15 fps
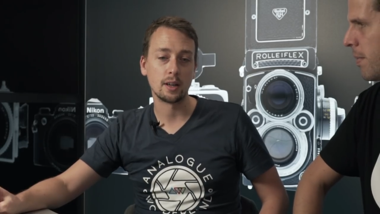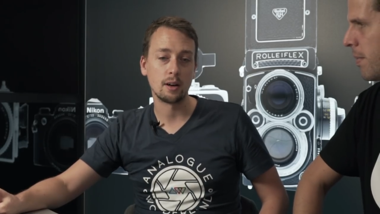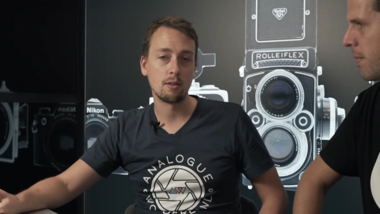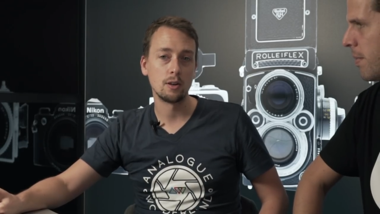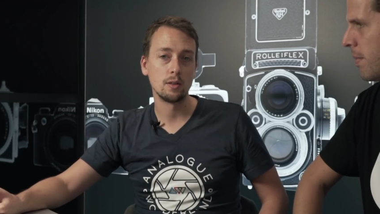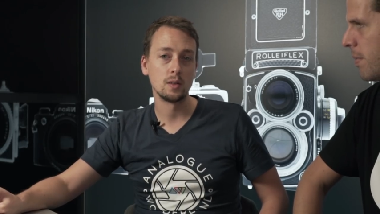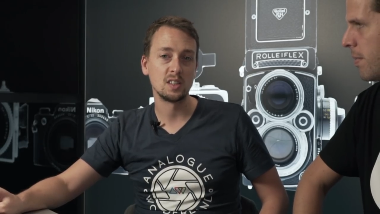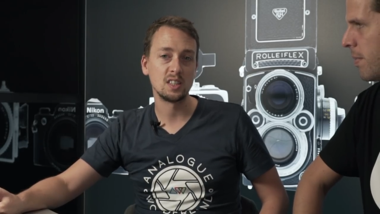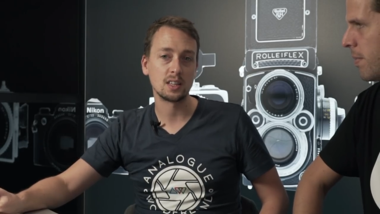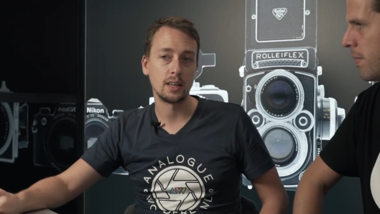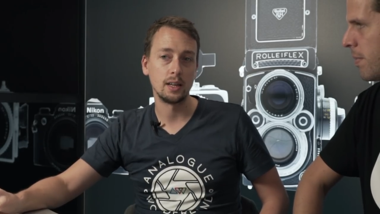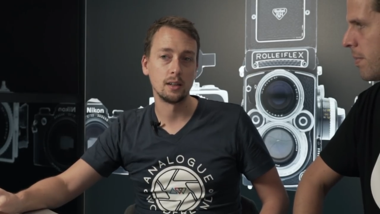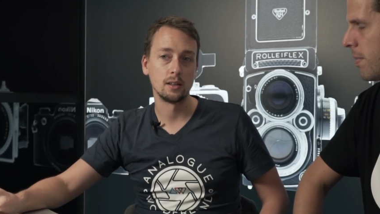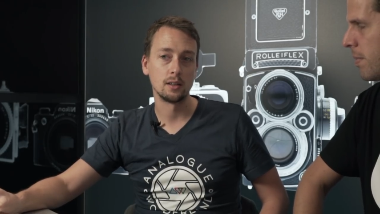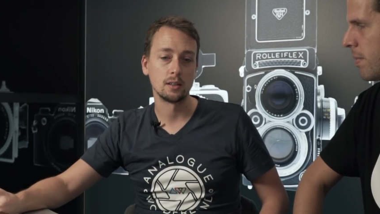Speaker 1: their own
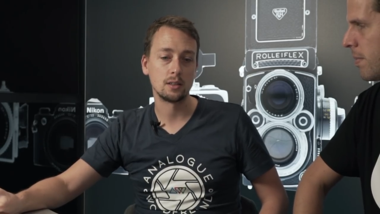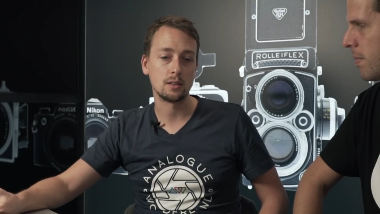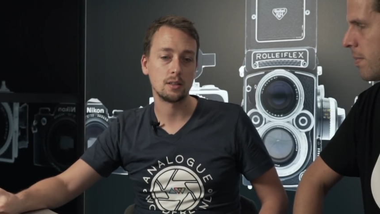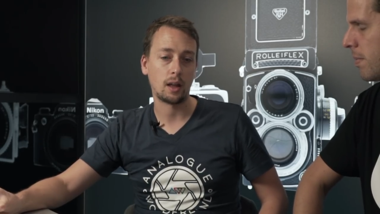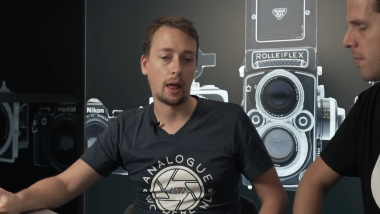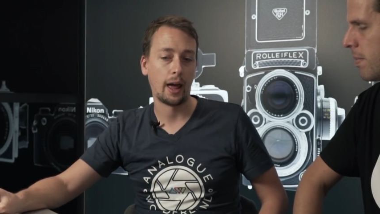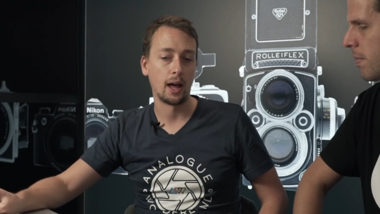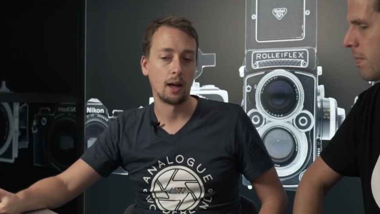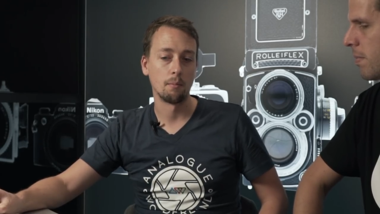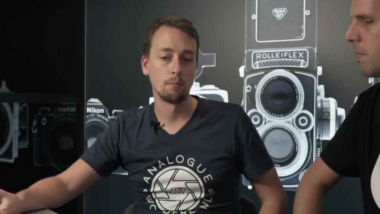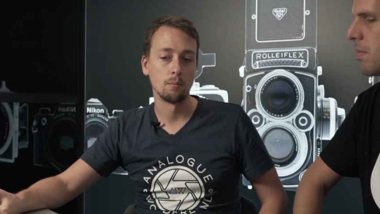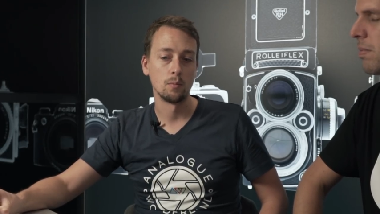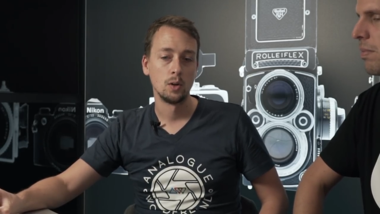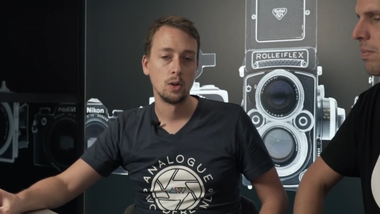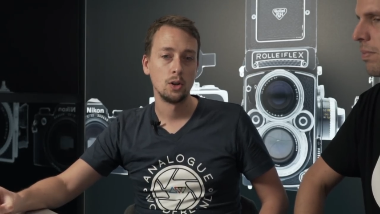skills
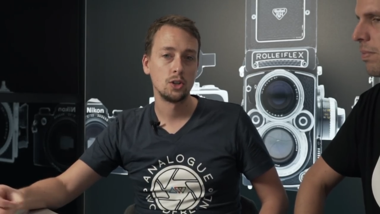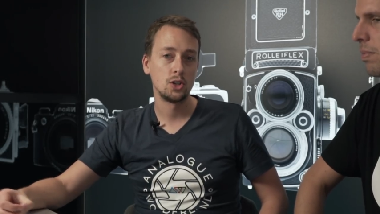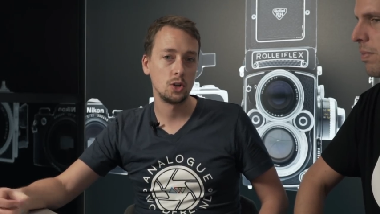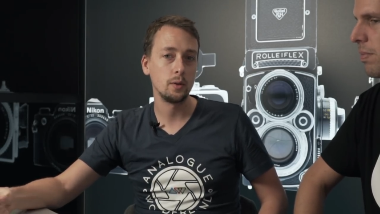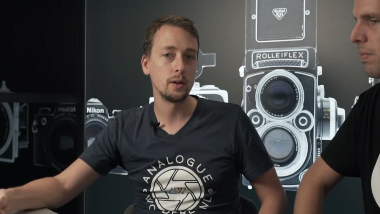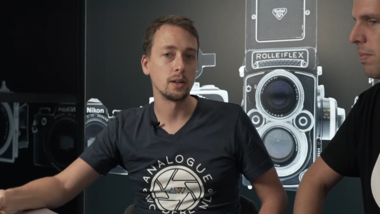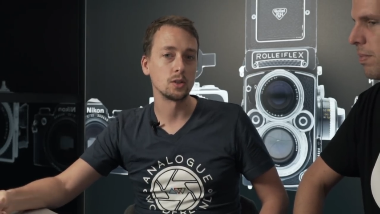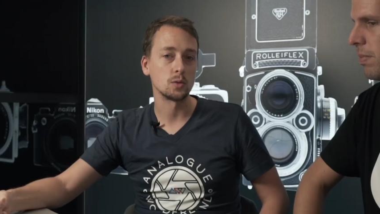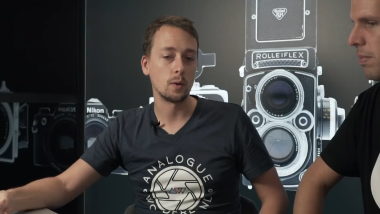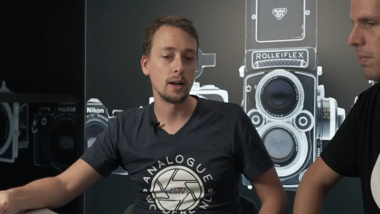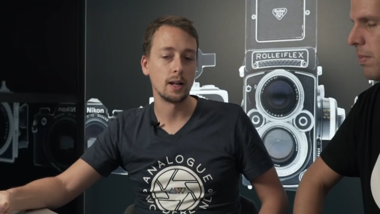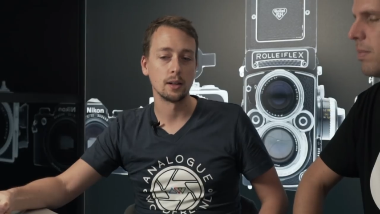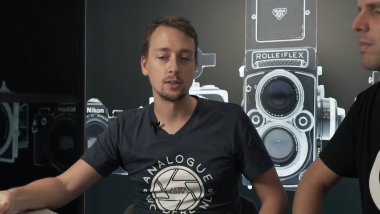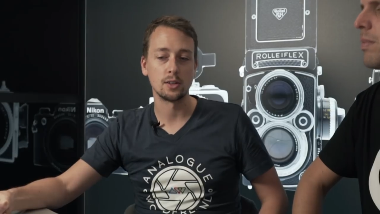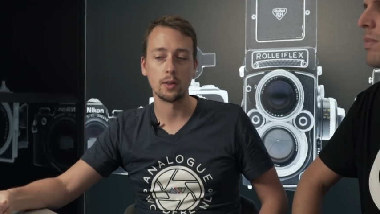um, to it as
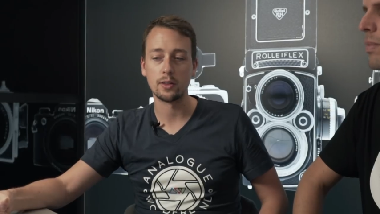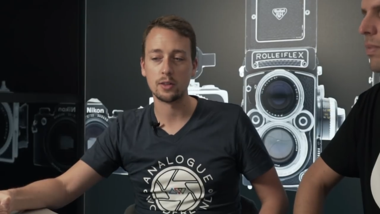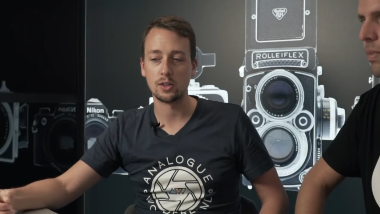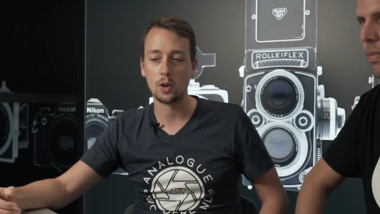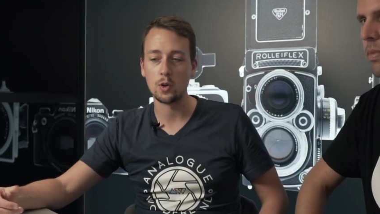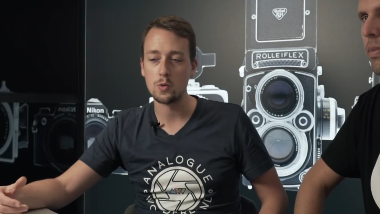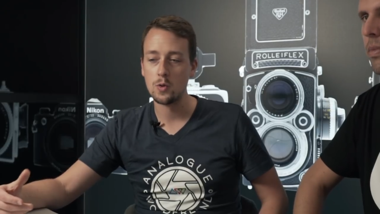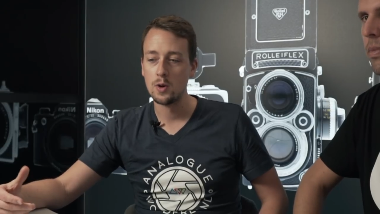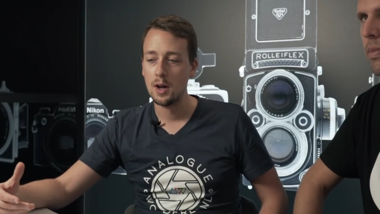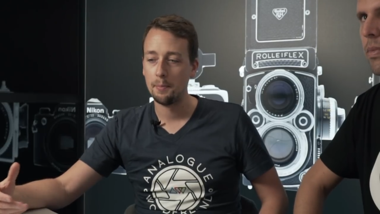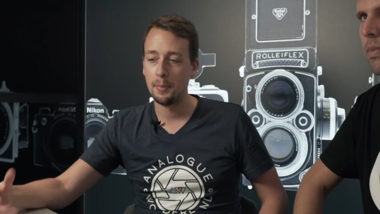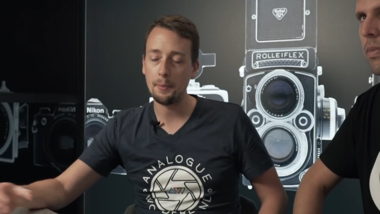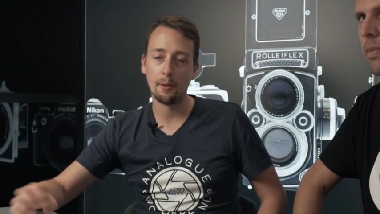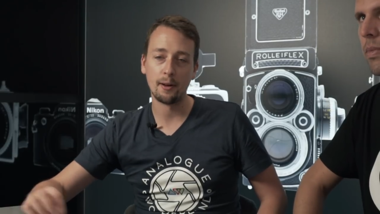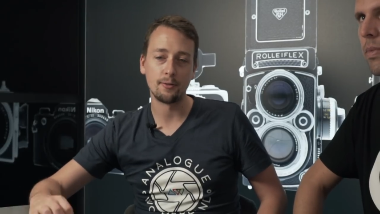well. So, so
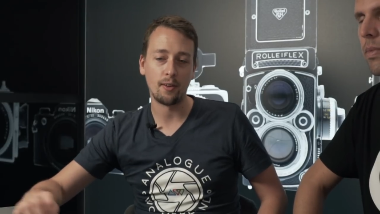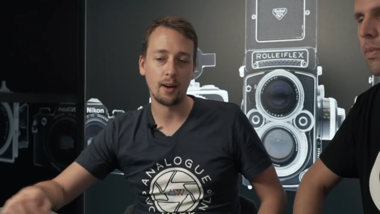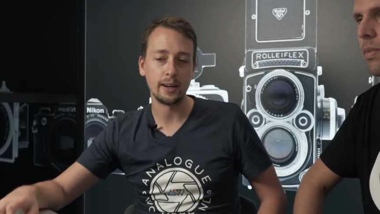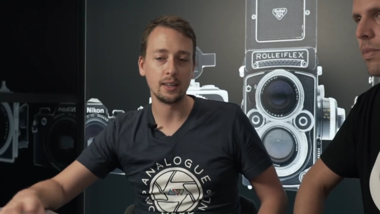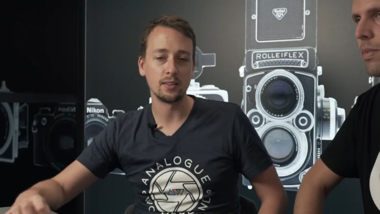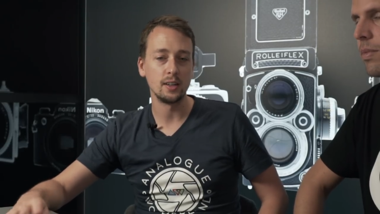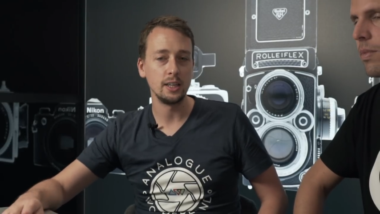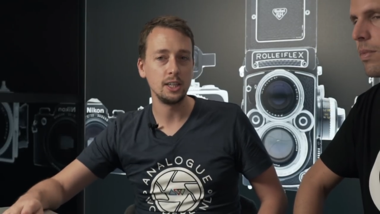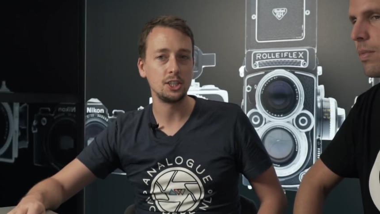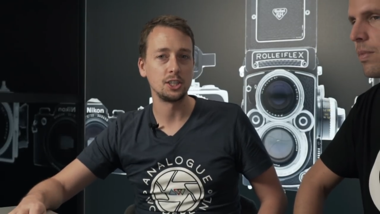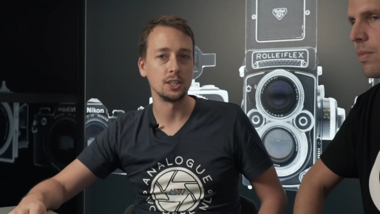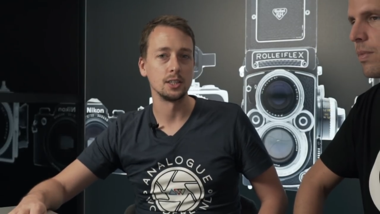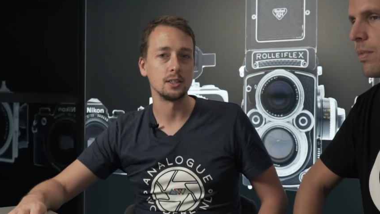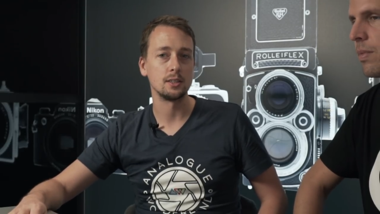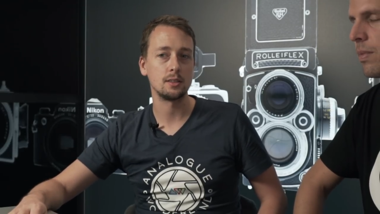people are finding the
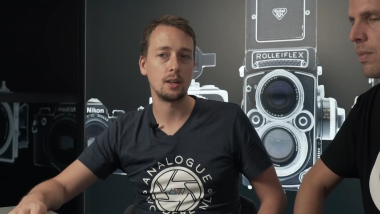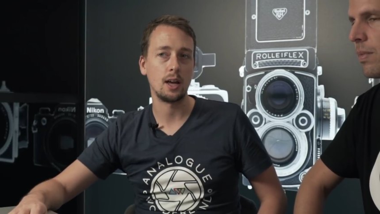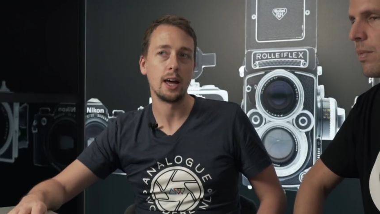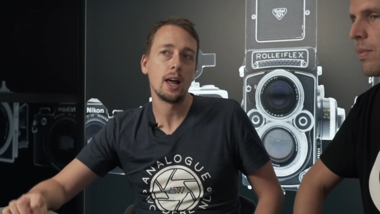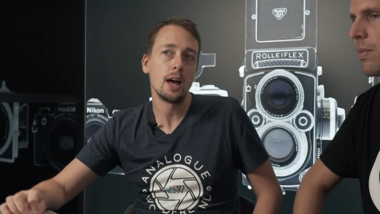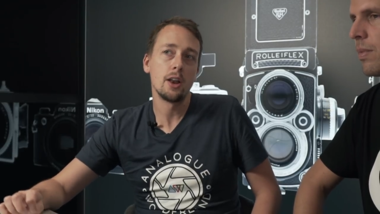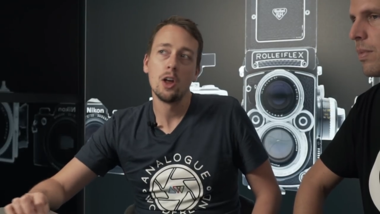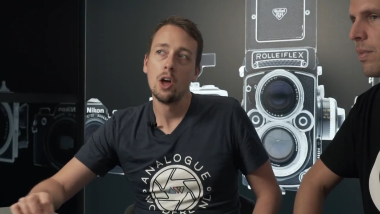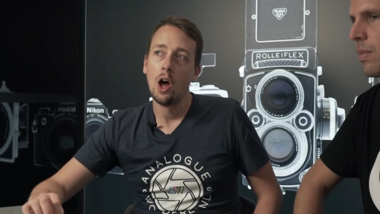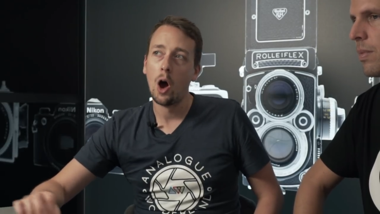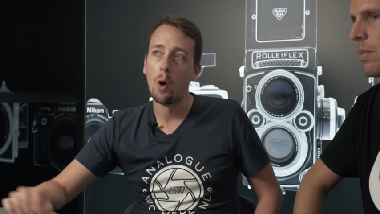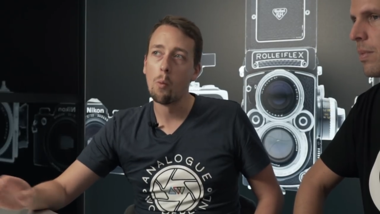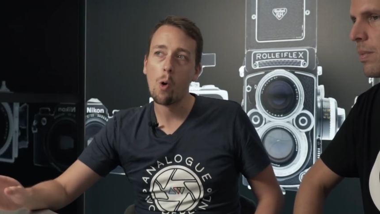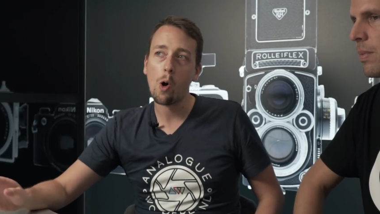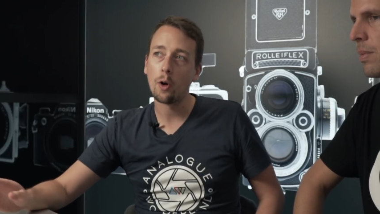niches, and,
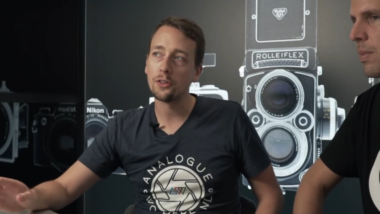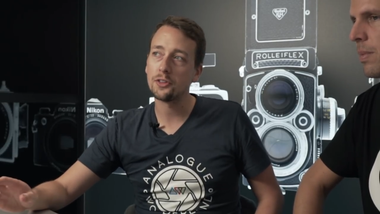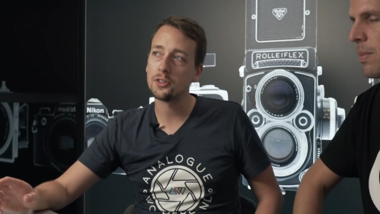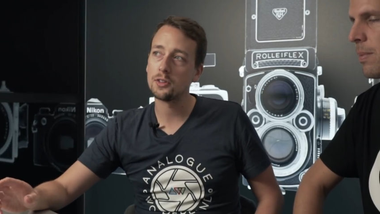and what